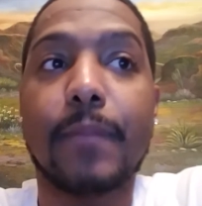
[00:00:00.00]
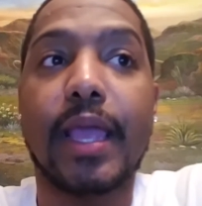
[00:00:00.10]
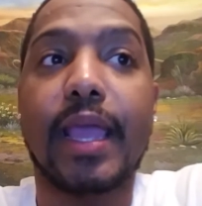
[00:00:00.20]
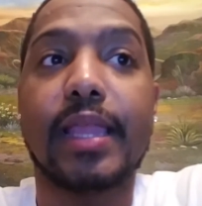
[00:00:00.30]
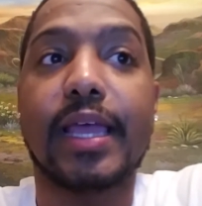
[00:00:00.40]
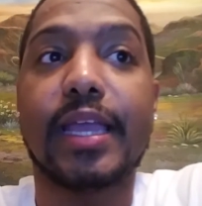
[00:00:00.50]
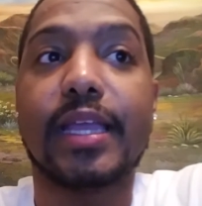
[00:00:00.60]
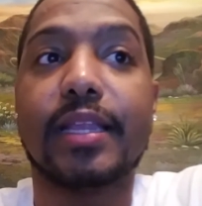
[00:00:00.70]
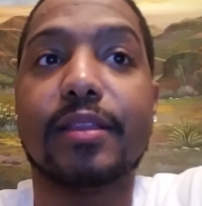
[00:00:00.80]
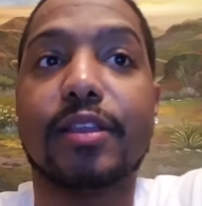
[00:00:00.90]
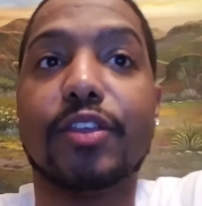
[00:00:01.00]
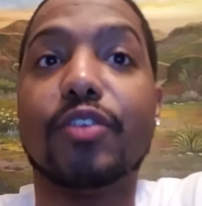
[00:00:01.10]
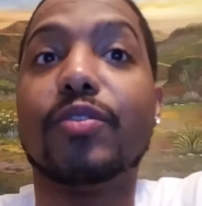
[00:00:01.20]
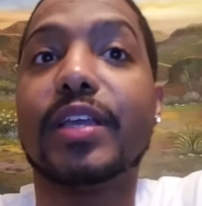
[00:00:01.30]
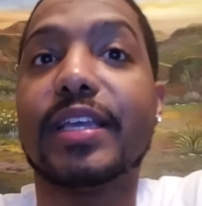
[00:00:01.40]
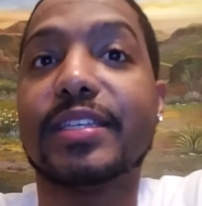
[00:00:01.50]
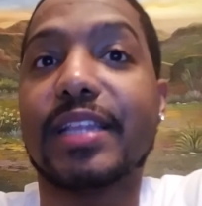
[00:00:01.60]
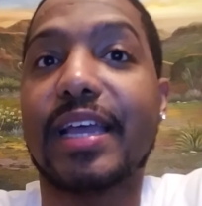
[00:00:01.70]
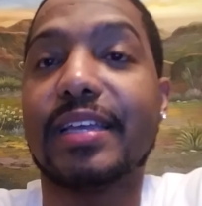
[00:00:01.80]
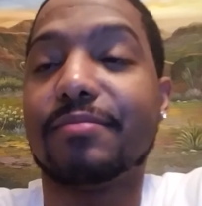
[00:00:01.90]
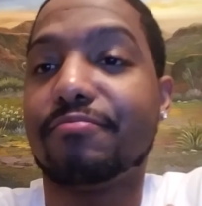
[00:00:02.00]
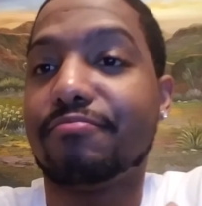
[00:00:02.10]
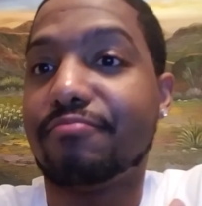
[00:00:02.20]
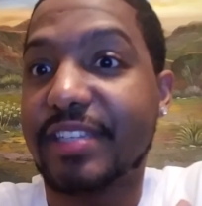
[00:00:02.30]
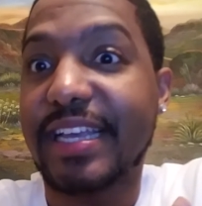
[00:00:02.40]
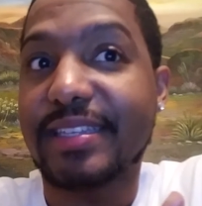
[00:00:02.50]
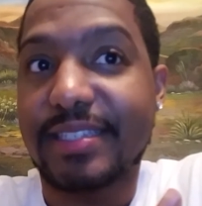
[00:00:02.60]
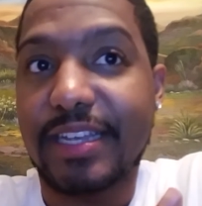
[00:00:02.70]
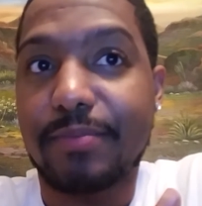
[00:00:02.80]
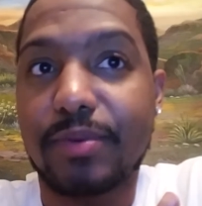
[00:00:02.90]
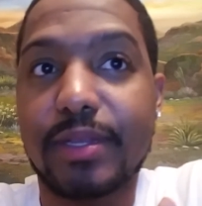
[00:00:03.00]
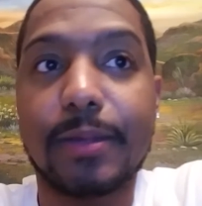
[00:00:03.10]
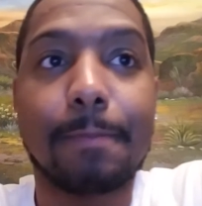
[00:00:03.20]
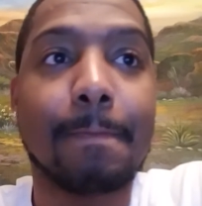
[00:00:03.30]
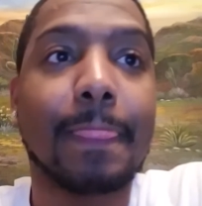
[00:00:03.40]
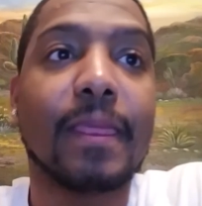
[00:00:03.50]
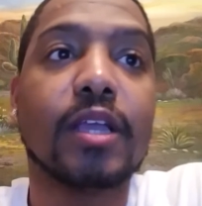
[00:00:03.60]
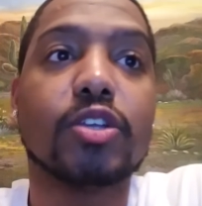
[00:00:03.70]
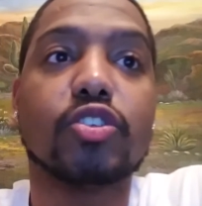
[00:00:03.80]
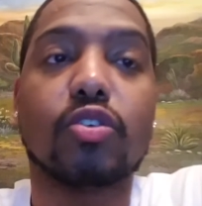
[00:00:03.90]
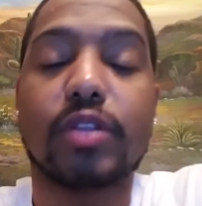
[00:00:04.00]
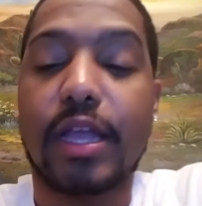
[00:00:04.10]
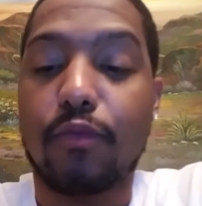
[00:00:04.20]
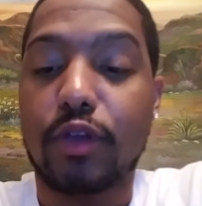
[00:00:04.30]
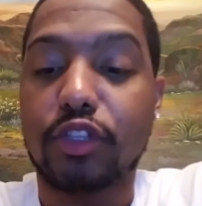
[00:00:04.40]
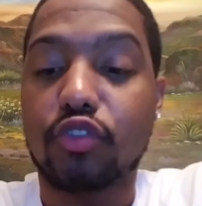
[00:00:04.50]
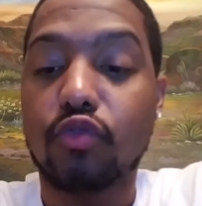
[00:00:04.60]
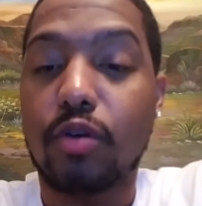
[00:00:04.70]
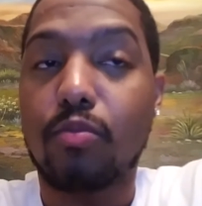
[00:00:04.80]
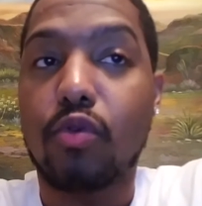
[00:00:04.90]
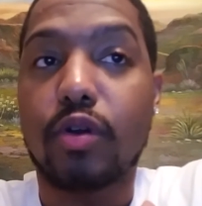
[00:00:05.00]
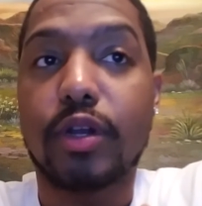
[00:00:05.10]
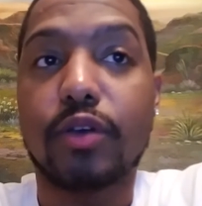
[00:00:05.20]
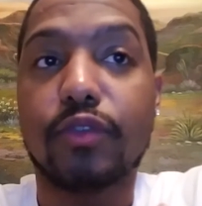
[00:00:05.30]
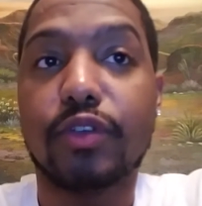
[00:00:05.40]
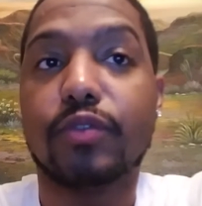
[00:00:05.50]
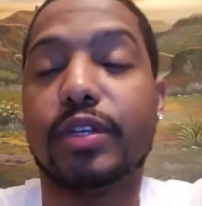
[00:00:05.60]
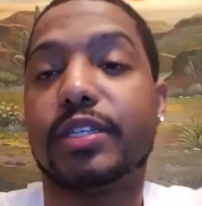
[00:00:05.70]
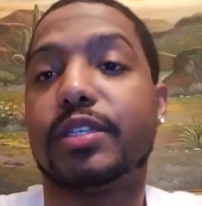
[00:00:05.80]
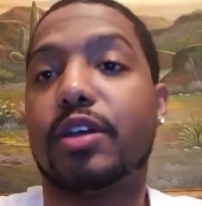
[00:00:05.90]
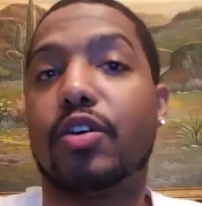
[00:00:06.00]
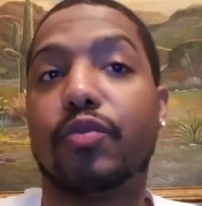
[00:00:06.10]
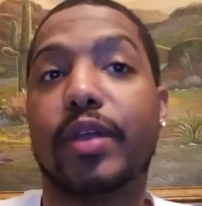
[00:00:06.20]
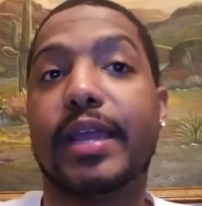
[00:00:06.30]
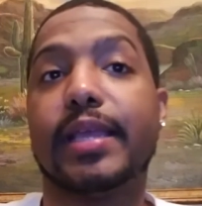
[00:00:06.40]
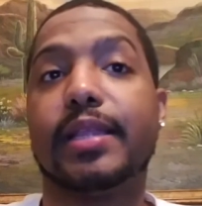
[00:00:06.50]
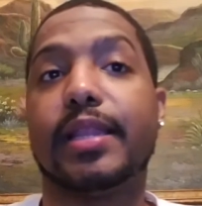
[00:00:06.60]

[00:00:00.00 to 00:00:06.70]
and the unit is test separately. So when 2 or more of those units are ready,